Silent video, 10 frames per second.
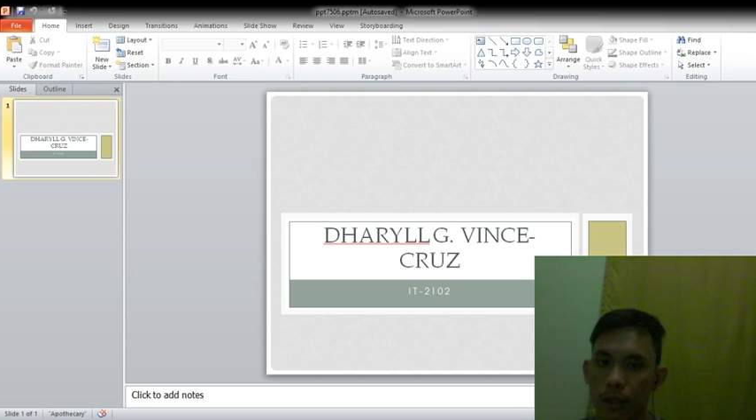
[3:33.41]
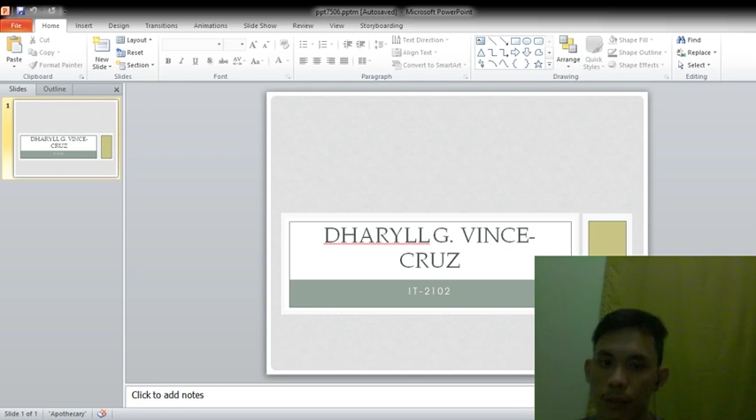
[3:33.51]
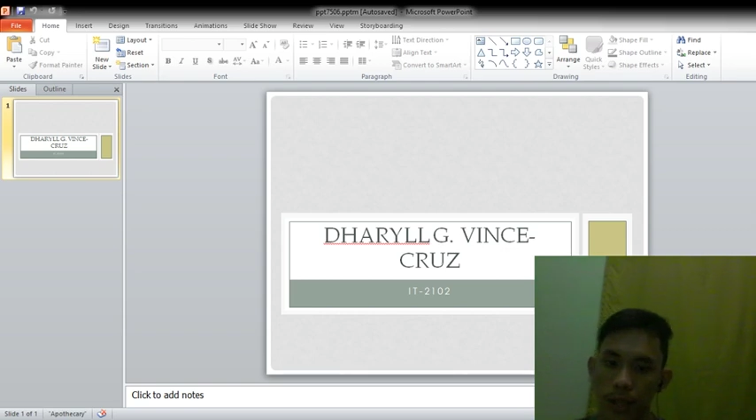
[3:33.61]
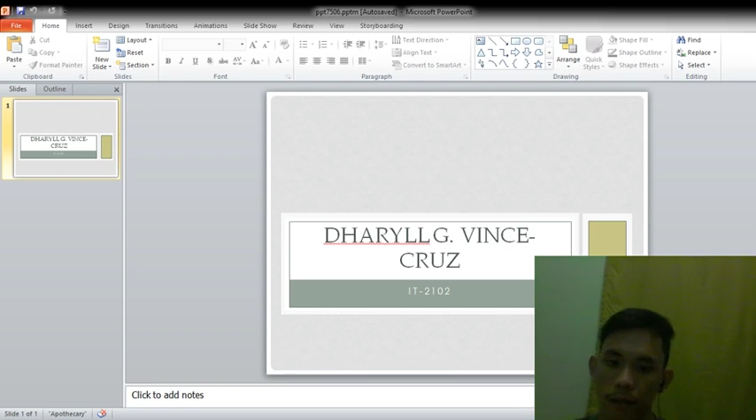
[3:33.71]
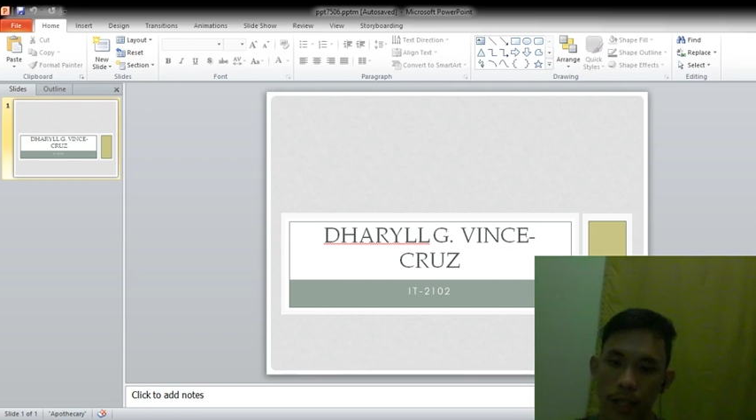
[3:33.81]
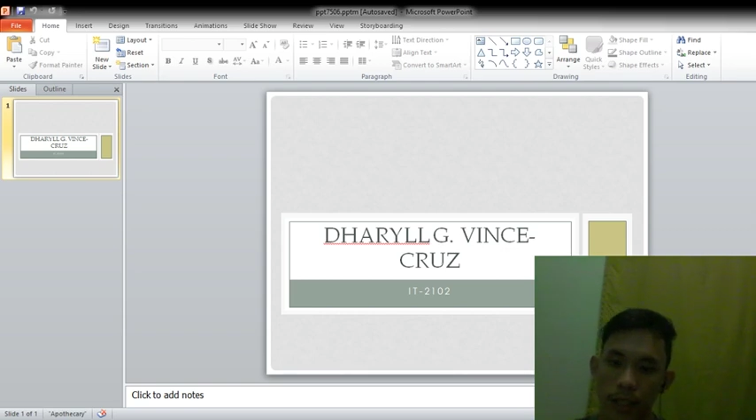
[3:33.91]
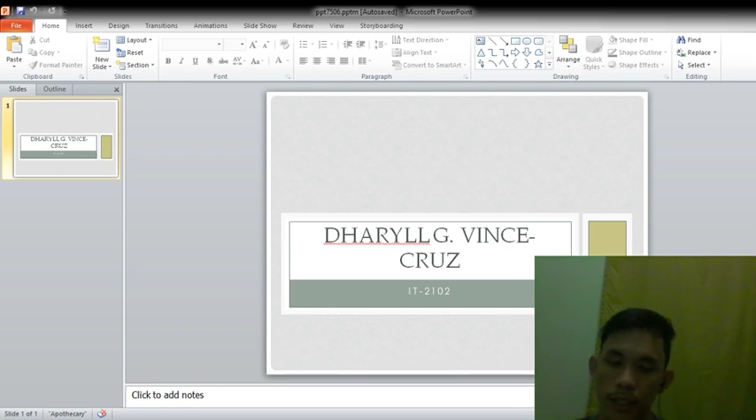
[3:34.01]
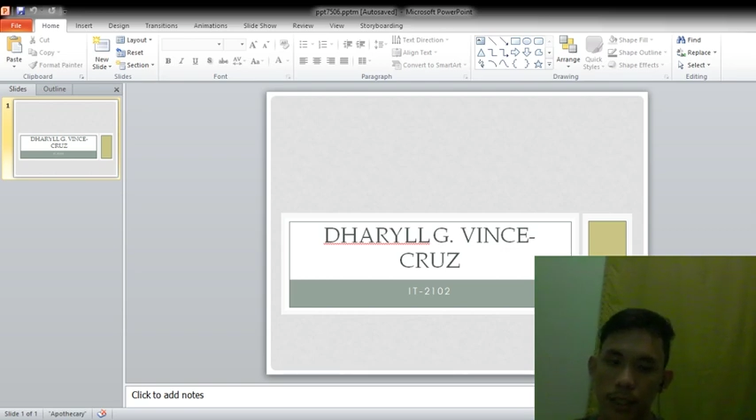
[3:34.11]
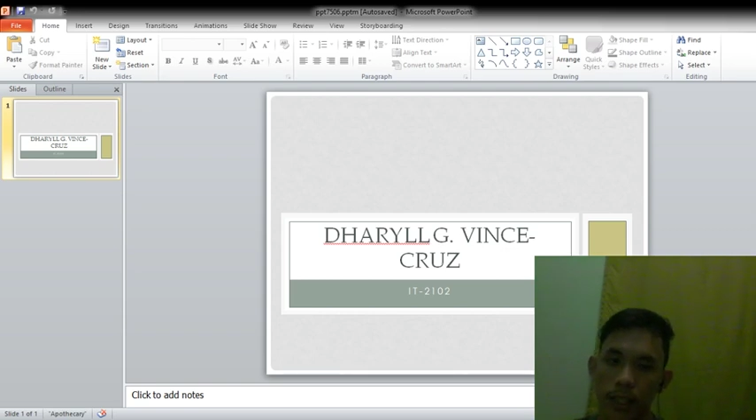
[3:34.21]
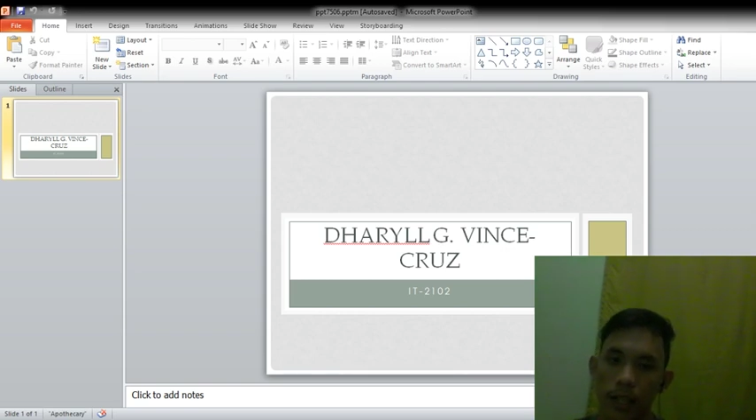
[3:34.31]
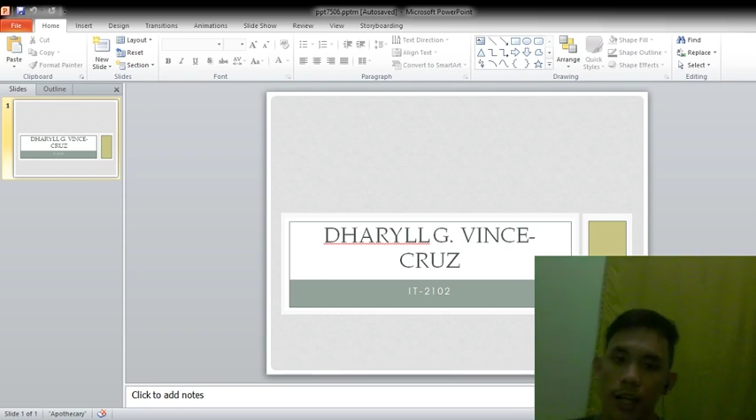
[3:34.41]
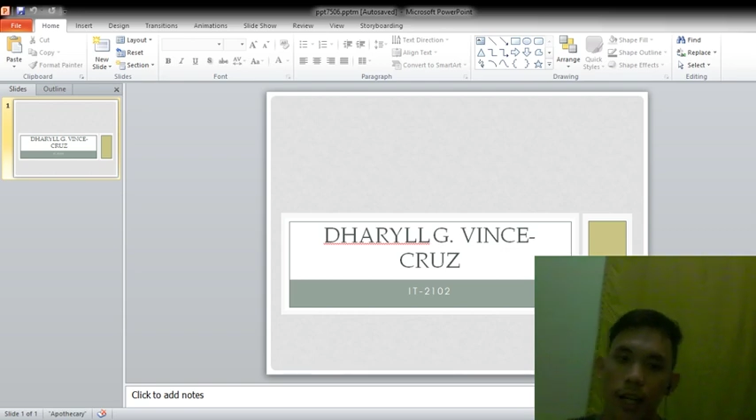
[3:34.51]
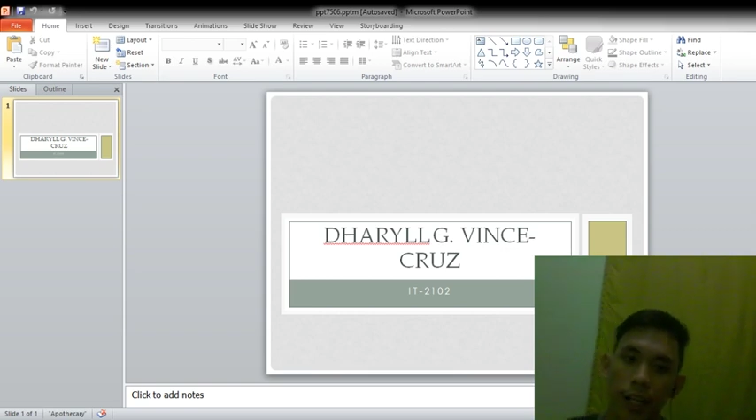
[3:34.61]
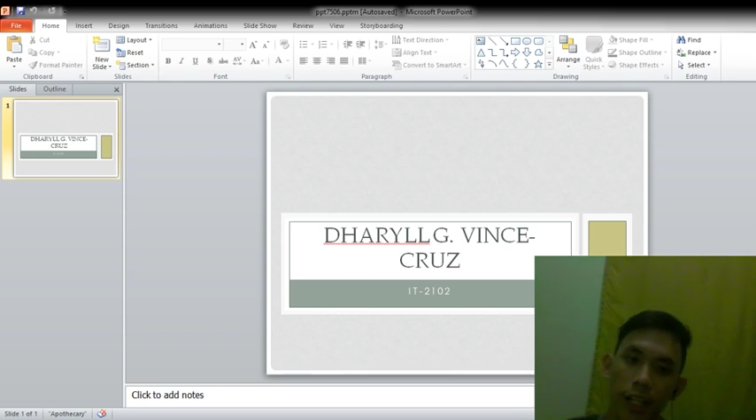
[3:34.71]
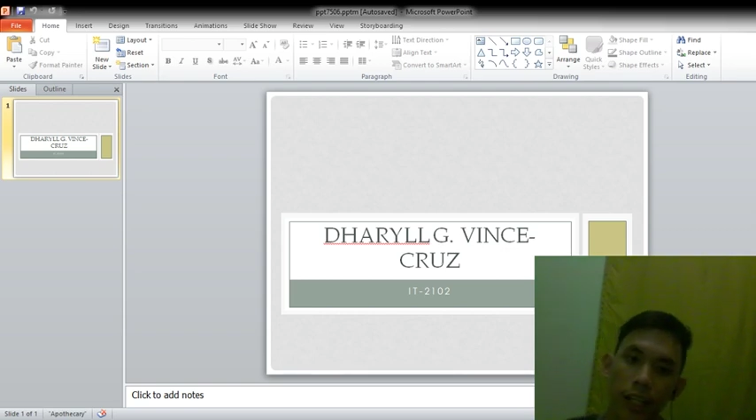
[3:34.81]
with devices
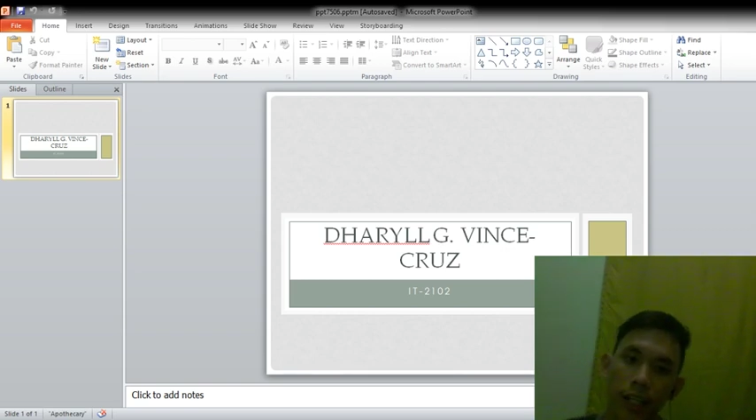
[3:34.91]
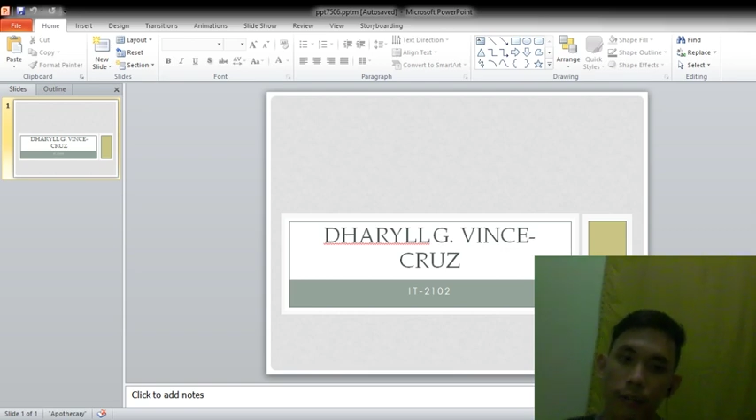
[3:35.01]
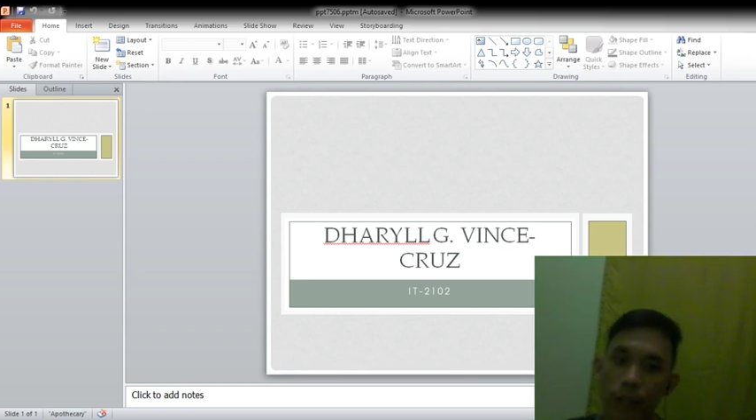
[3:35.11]
hardening